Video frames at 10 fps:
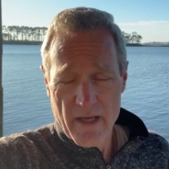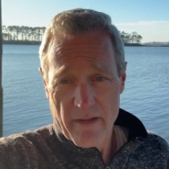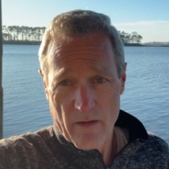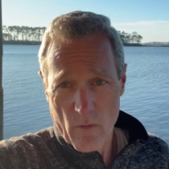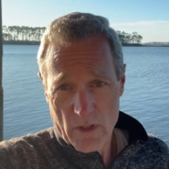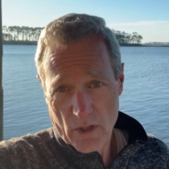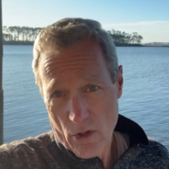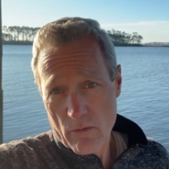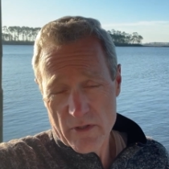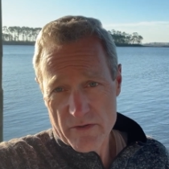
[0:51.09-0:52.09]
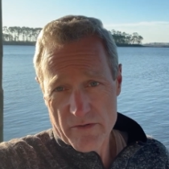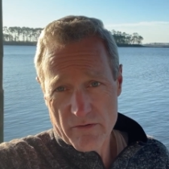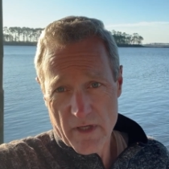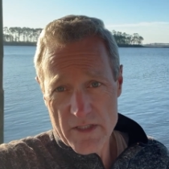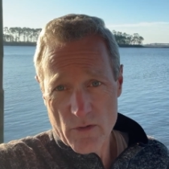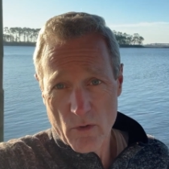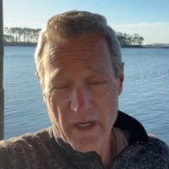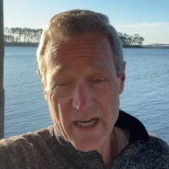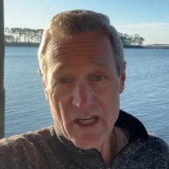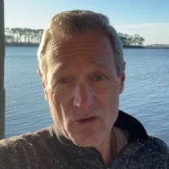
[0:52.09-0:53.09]
they want to lower interest rates in order
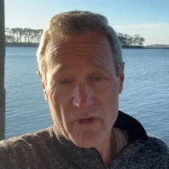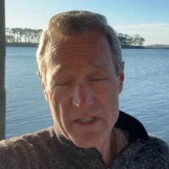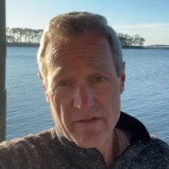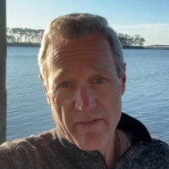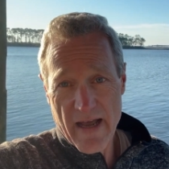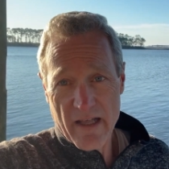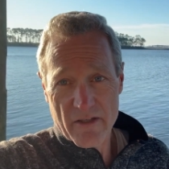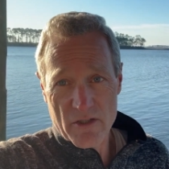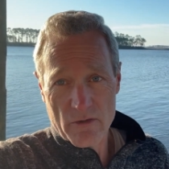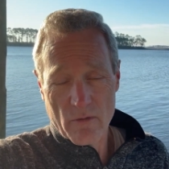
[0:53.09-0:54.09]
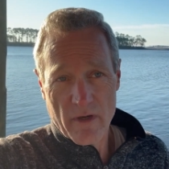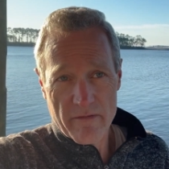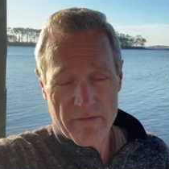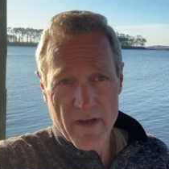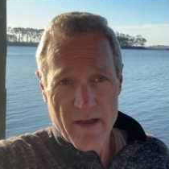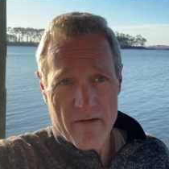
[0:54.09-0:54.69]
to increase the value of